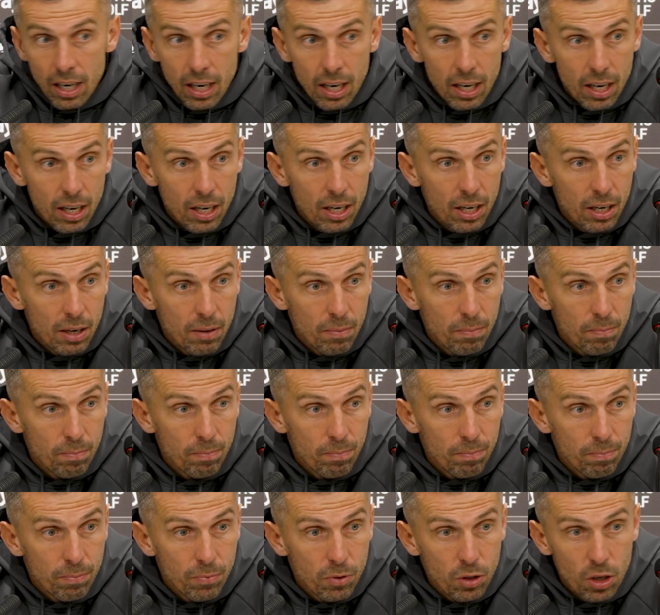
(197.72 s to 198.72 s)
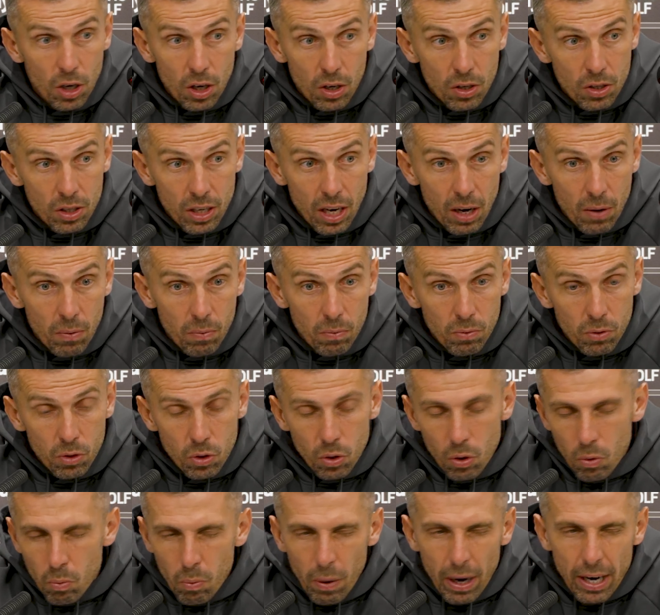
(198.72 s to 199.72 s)
Um, turns out,
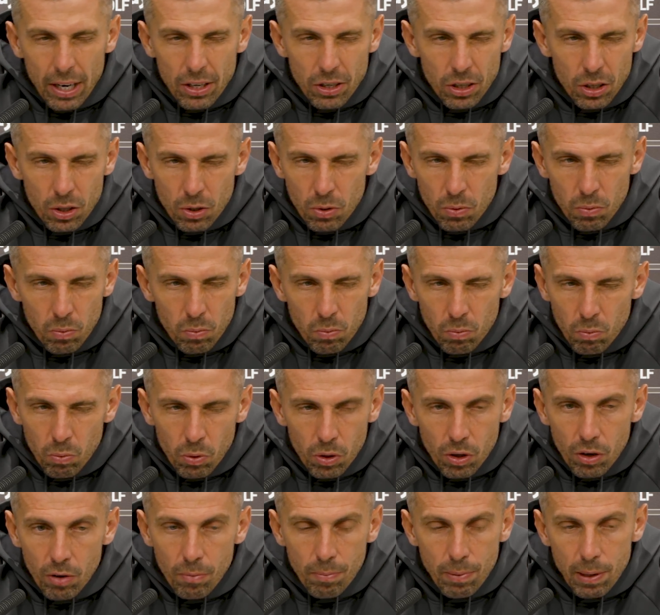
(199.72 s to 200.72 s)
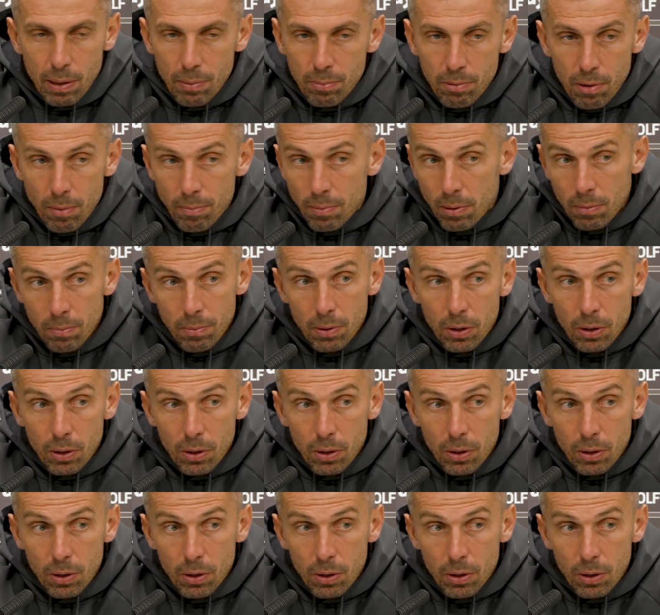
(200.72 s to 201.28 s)
sort of wages wouldn't have been a problem.